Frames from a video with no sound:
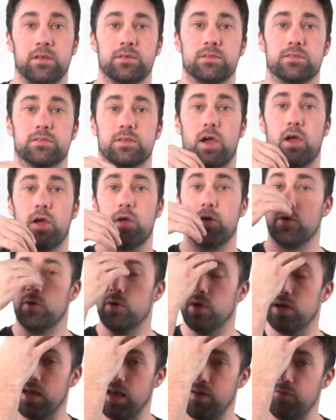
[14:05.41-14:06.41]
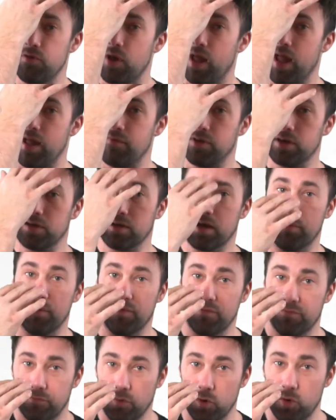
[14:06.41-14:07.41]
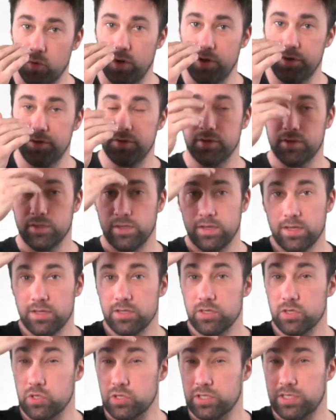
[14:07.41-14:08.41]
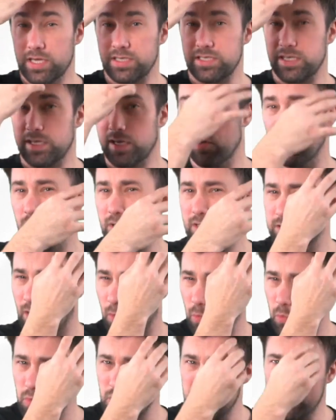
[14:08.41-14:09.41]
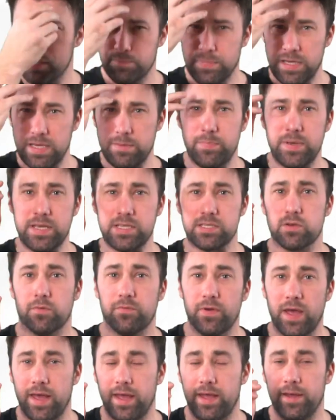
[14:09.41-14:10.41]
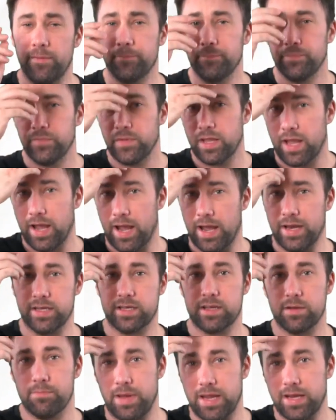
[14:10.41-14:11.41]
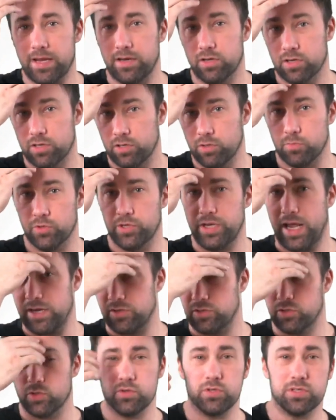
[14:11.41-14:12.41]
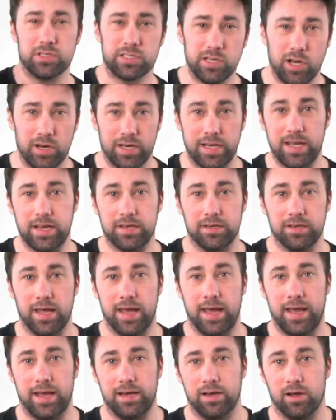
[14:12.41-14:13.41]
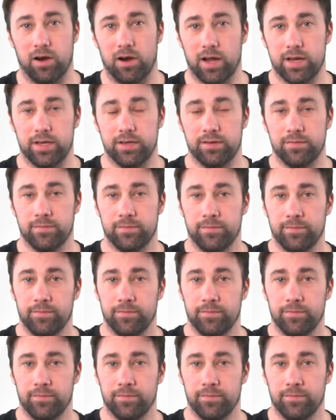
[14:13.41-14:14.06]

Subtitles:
So if you have it coming forward, you essentially get all these like wispy bits of hair and it can make it look a lot more natural. You're slightly hidden the hairline.